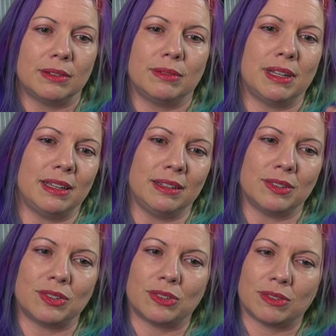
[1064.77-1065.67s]

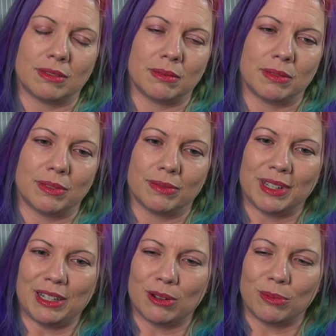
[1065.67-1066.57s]
is,
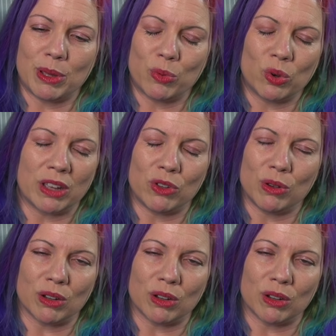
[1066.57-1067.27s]
people will give you